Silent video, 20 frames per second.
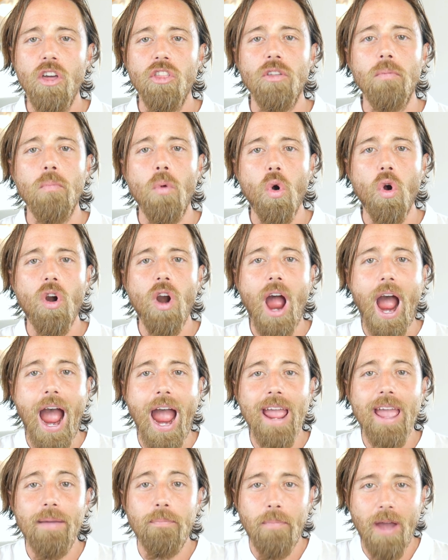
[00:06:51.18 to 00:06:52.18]
the more
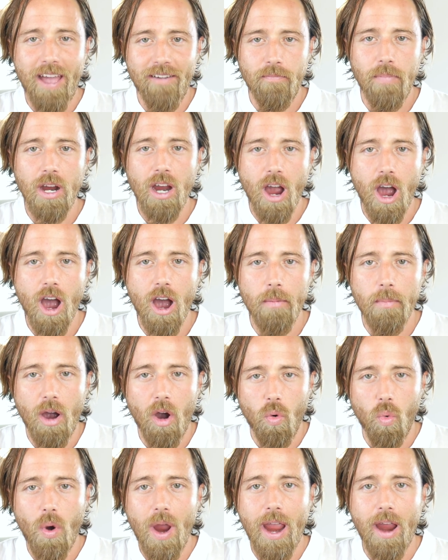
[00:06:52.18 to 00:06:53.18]
I have become
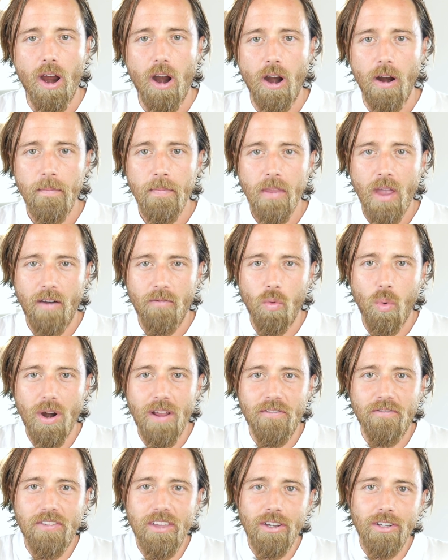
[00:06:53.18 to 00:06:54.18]
aware of what
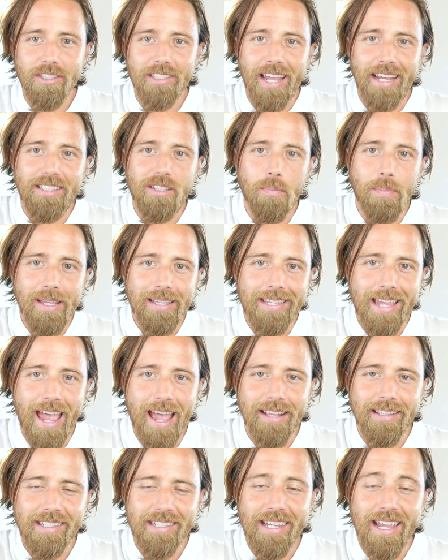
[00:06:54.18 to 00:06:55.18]
it feels like to be
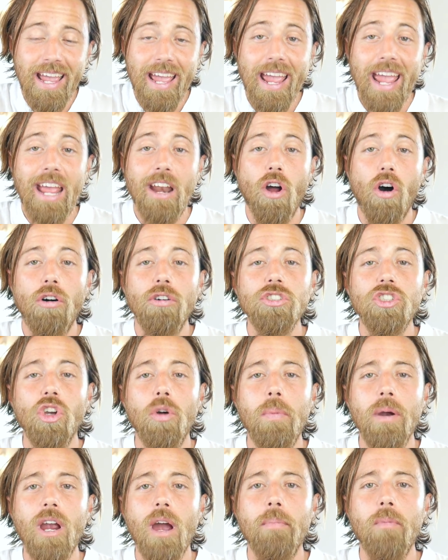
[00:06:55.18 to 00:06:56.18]
tense and also
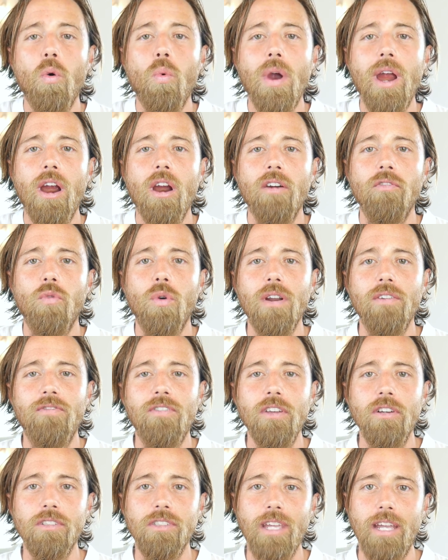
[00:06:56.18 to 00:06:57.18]
become aware of what it
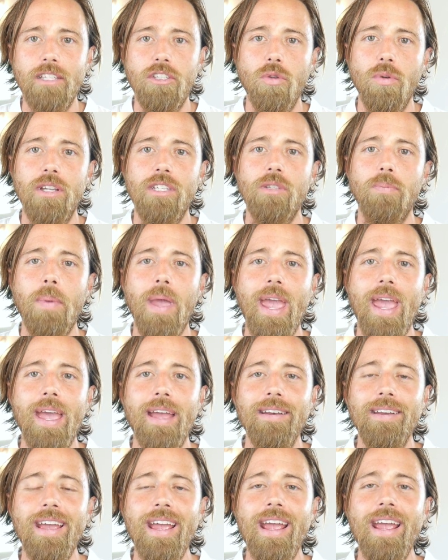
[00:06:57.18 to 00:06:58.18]
feels like to
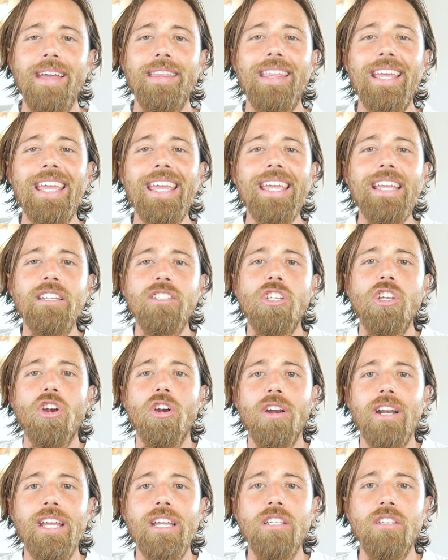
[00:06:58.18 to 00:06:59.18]
expand, the
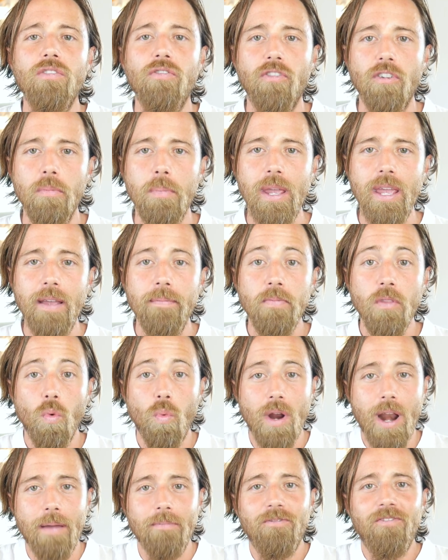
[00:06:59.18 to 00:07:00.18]
easier it is for me
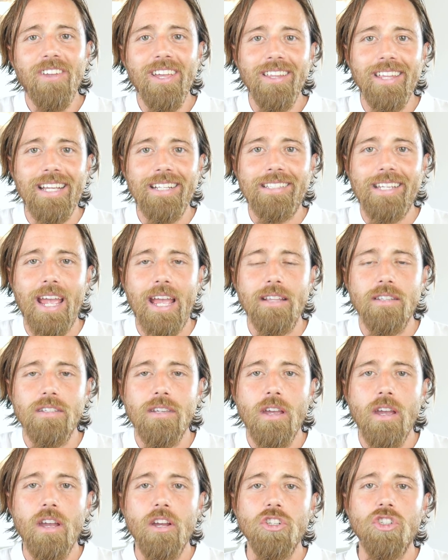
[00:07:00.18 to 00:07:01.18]
when I'm feeling tense
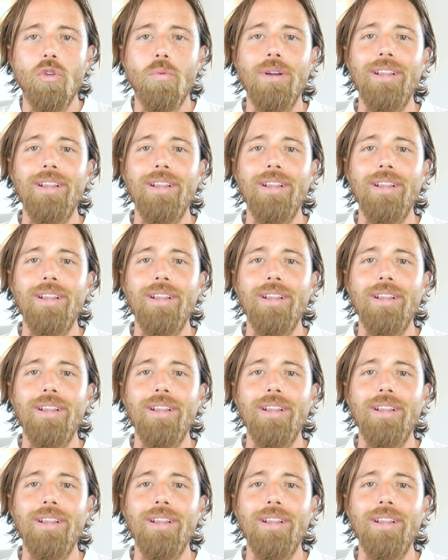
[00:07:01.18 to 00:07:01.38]
to